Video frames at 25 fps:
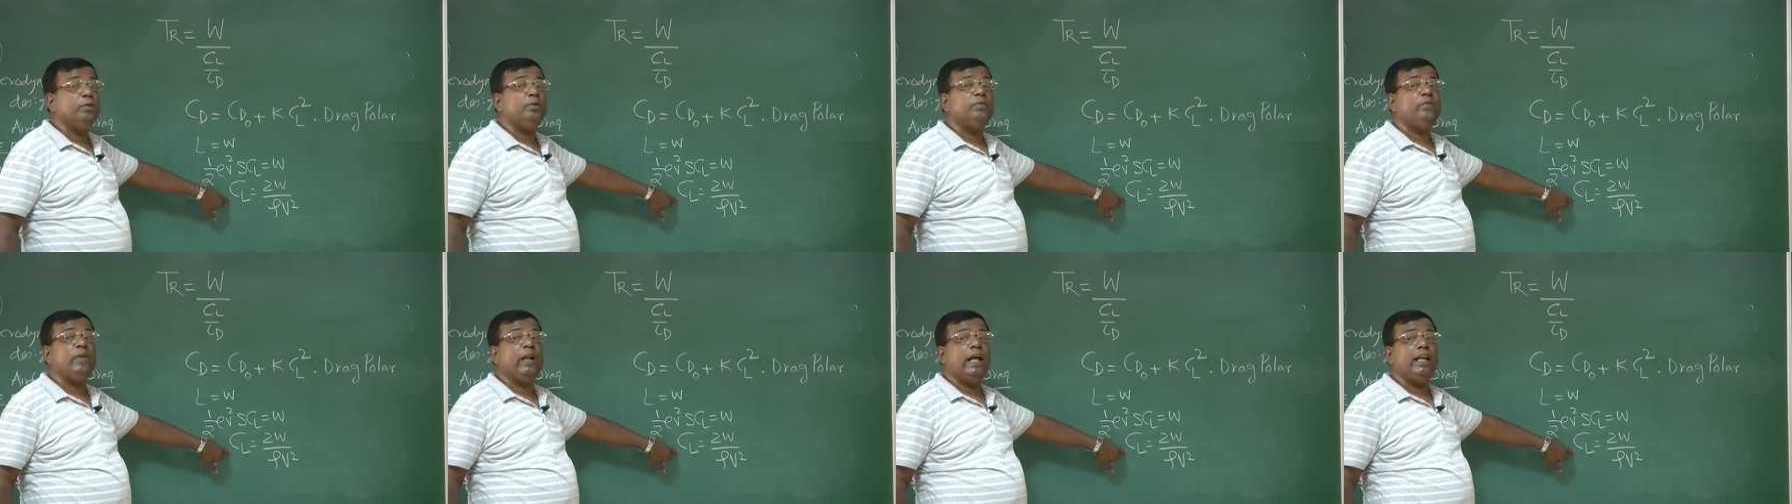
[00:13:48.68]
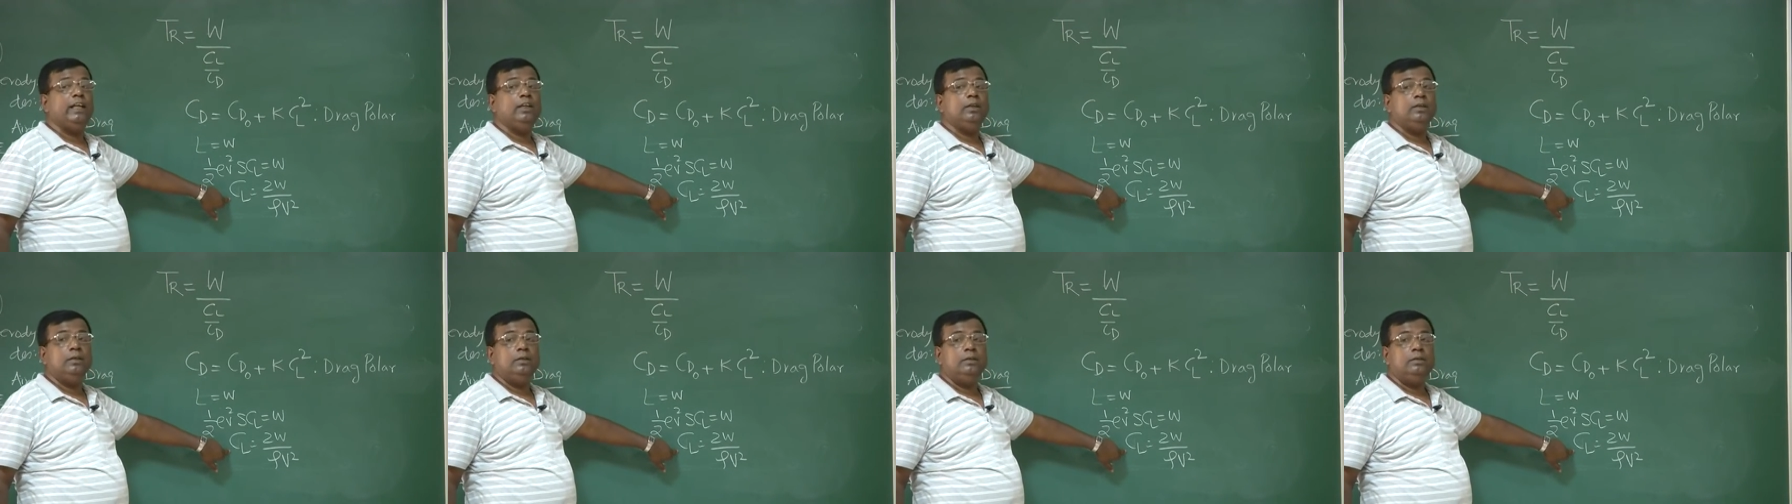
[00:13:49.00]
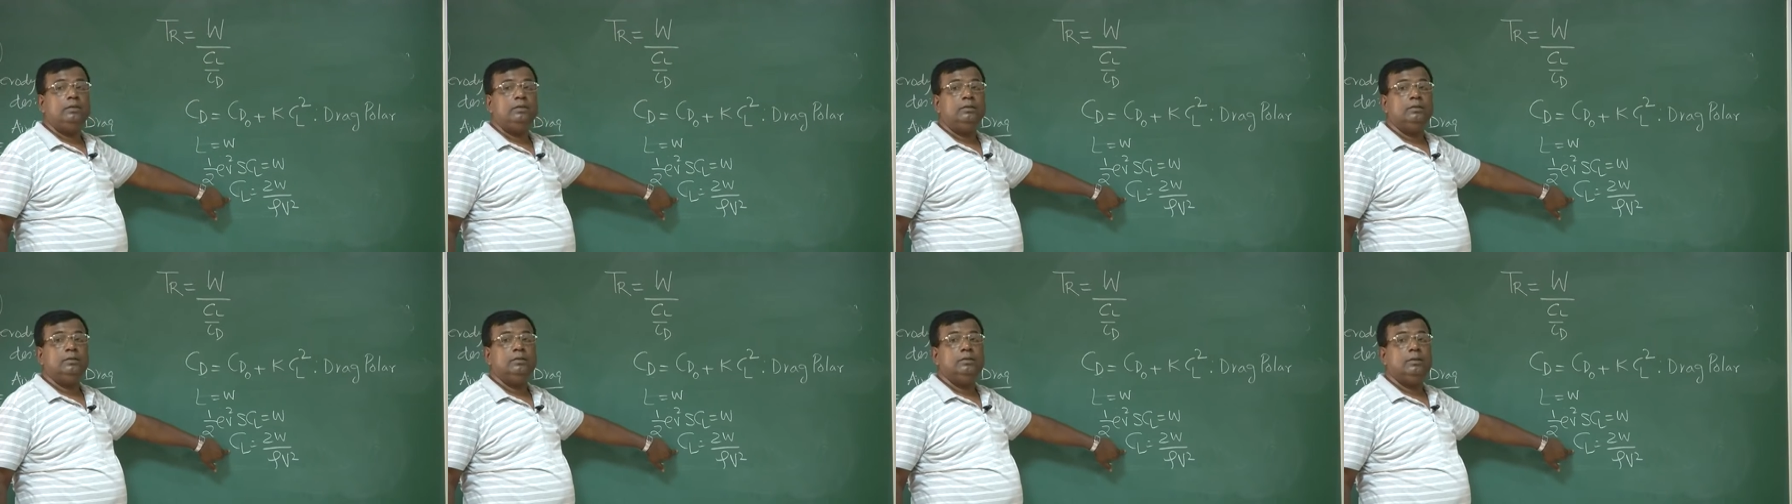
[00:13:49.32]
be flying,
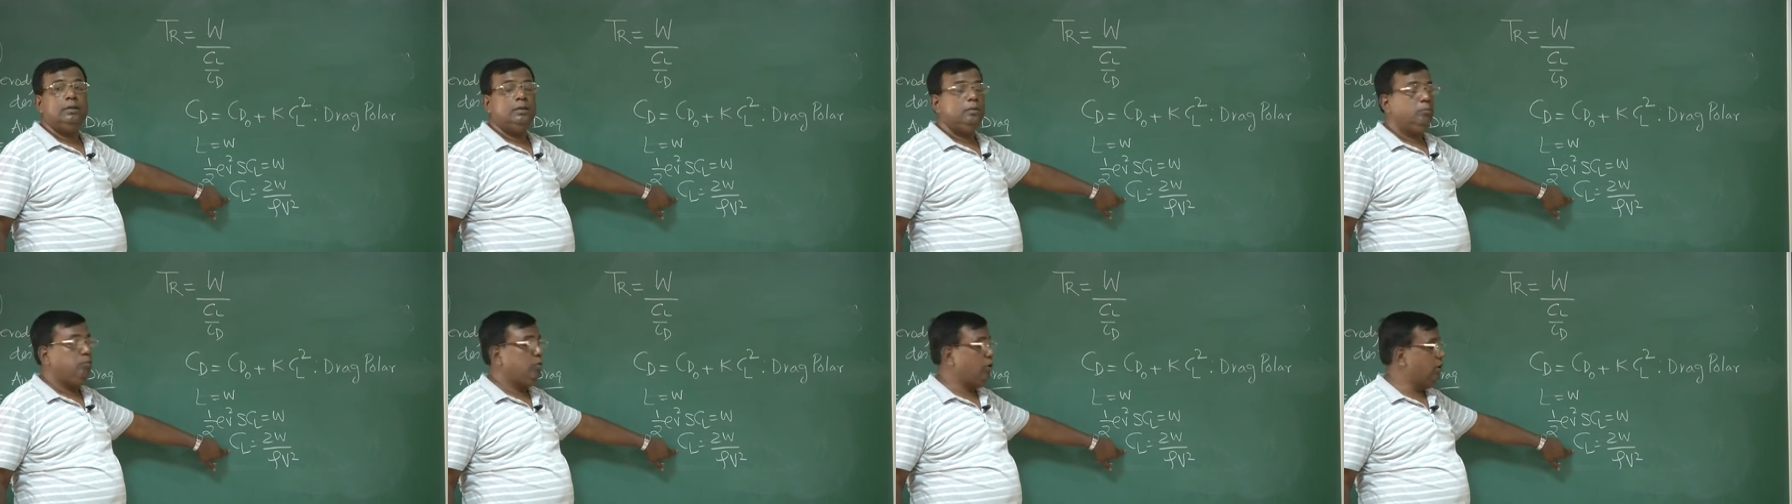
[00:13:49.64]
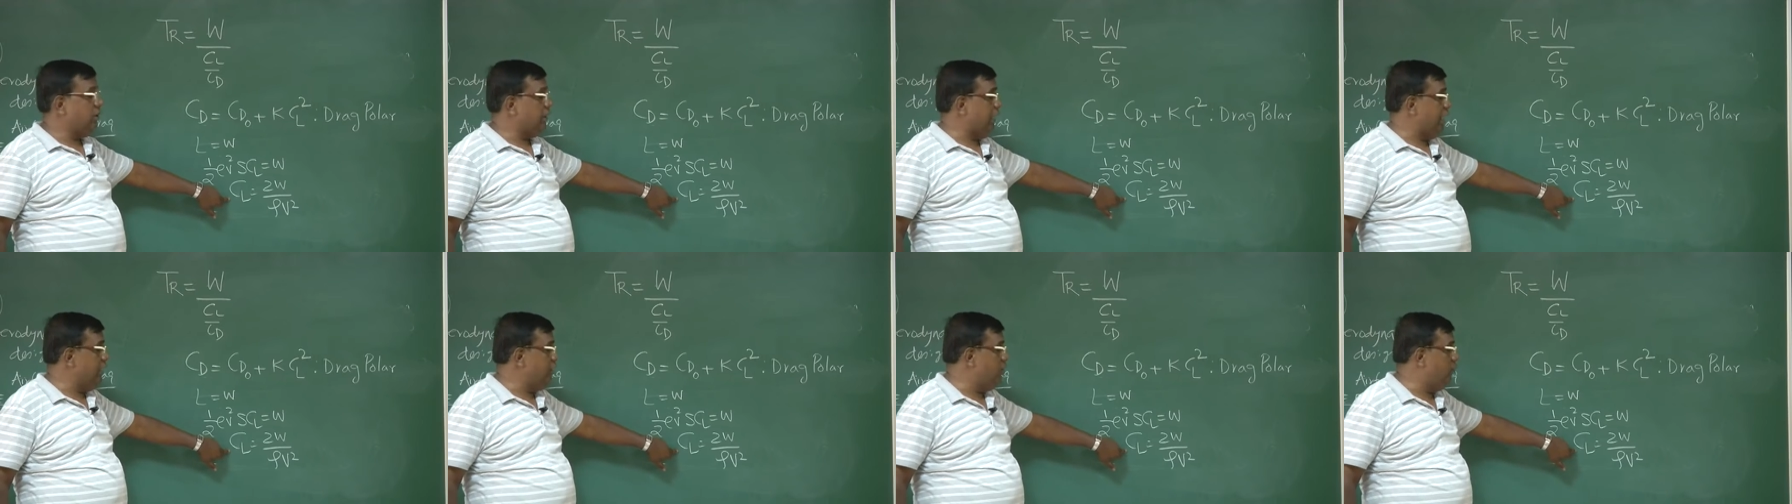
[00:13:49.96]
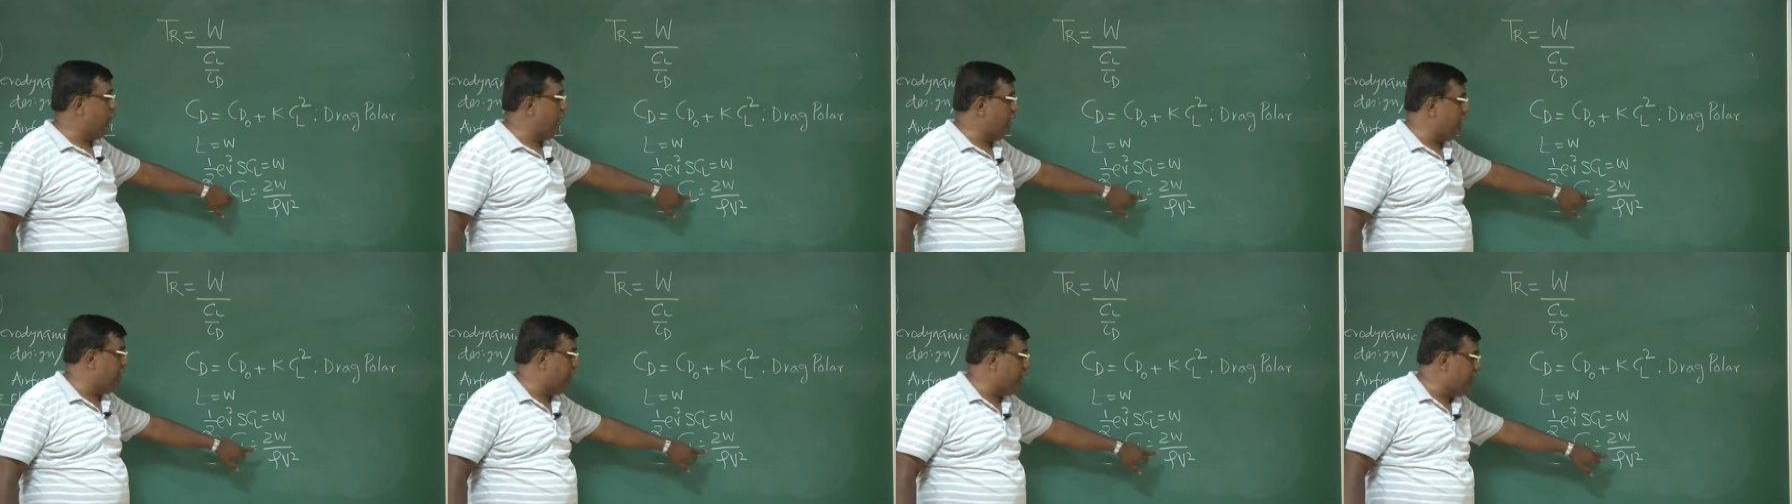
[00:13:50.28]
because I know
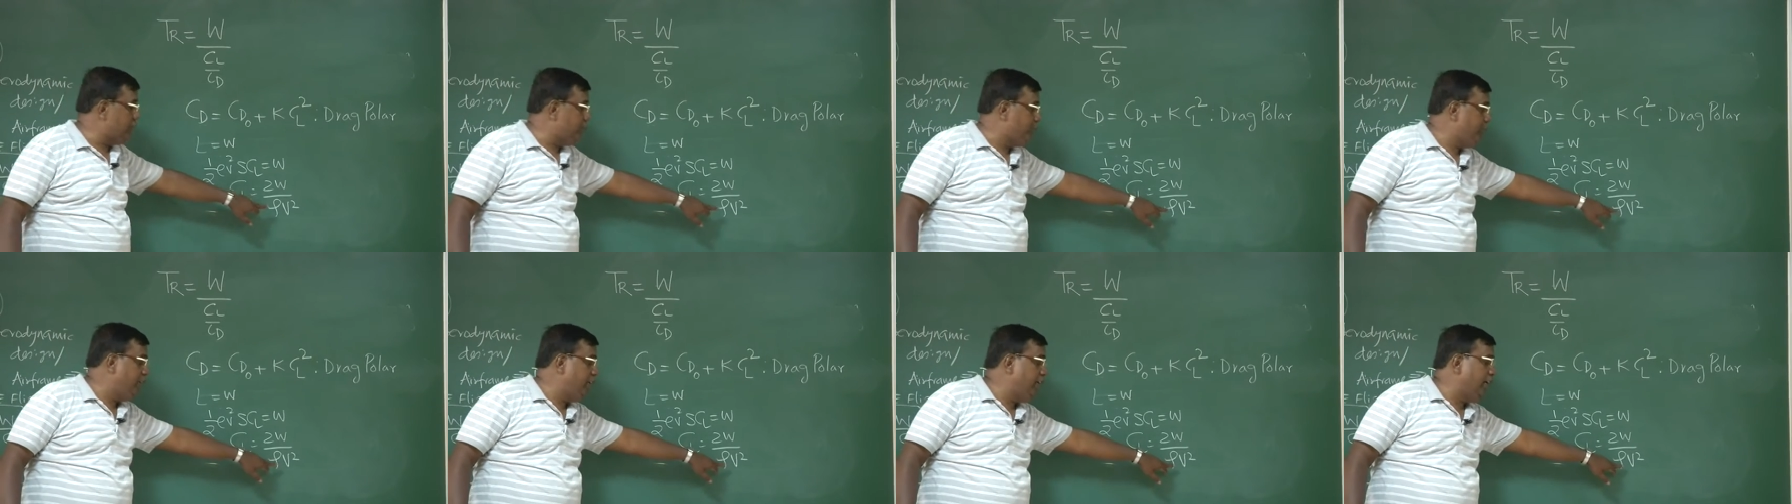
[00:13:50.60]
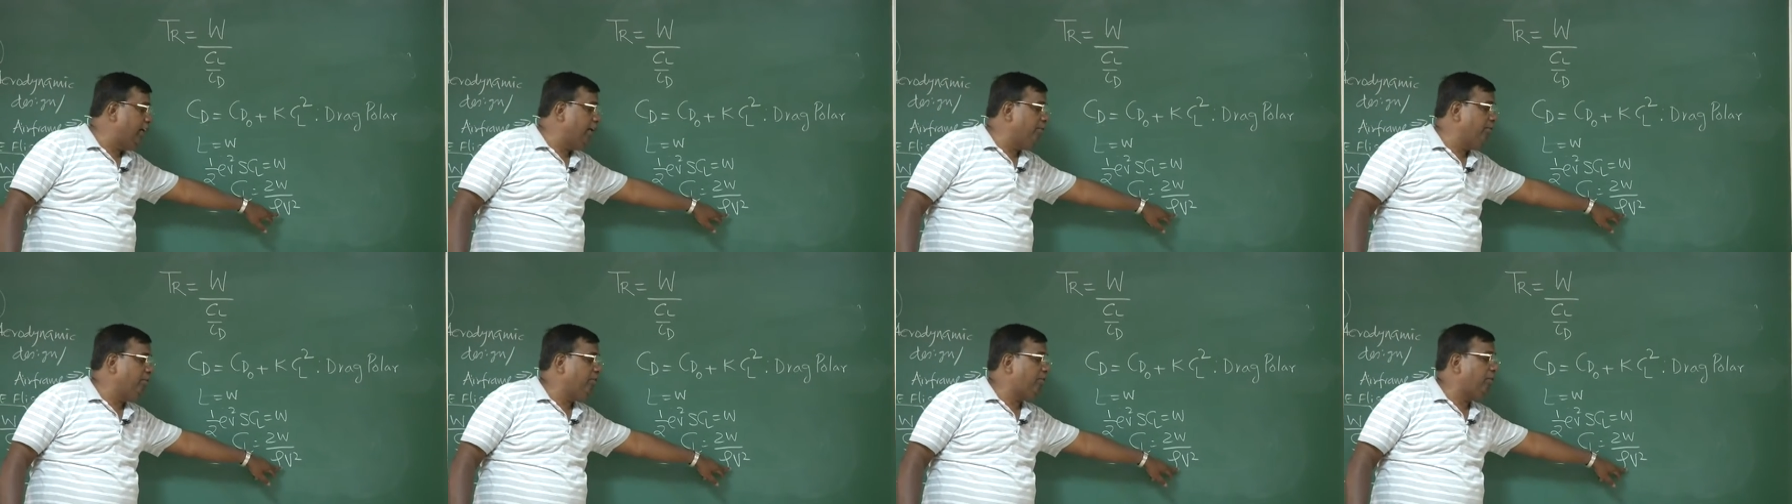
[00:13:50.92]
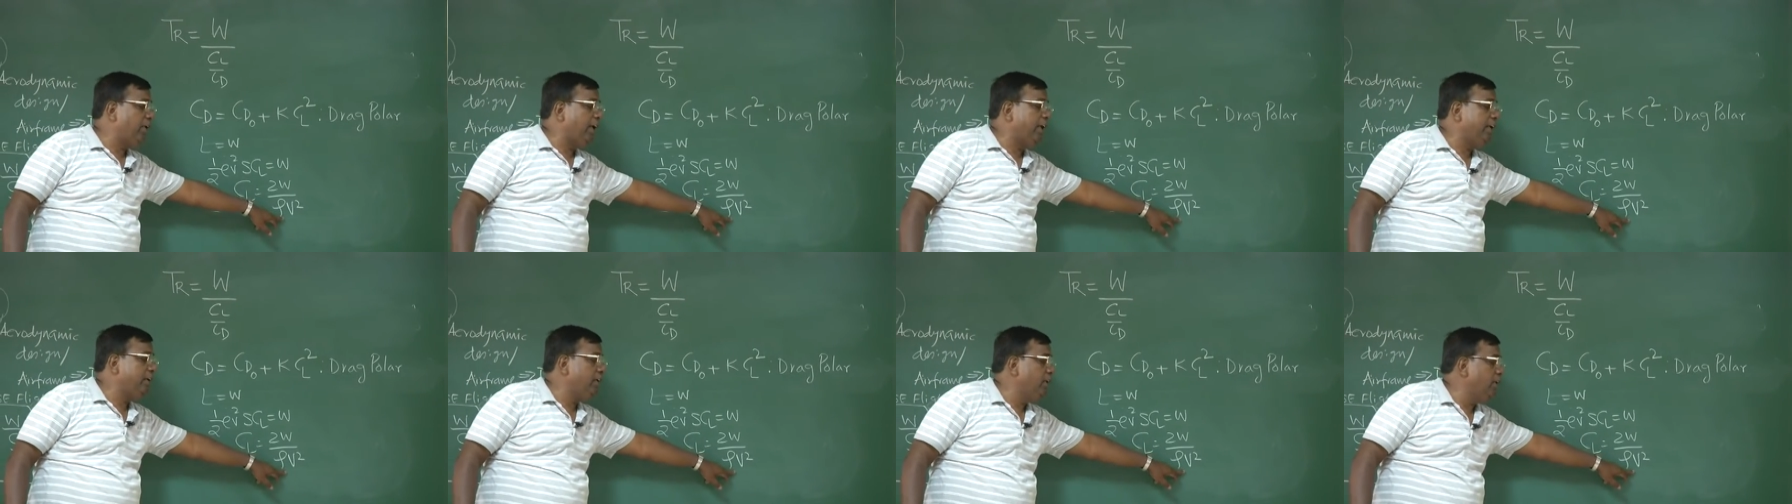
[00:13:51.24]
what is the speed I will be
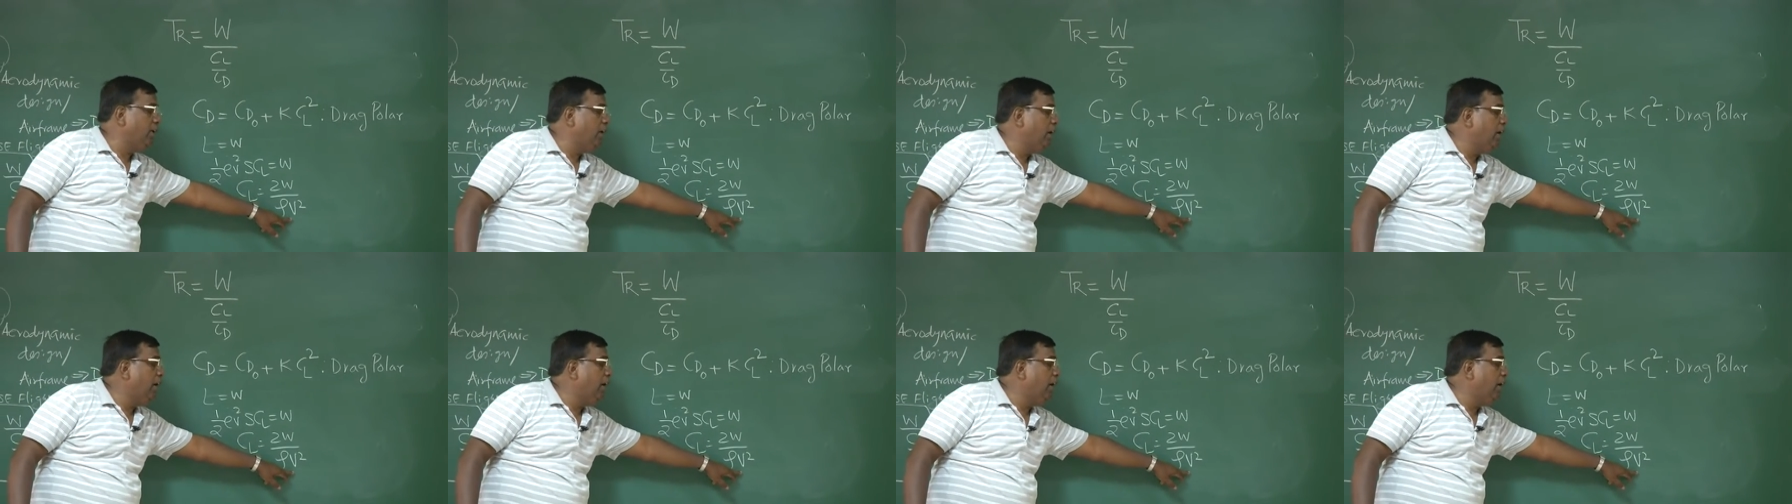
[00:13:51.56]
flying.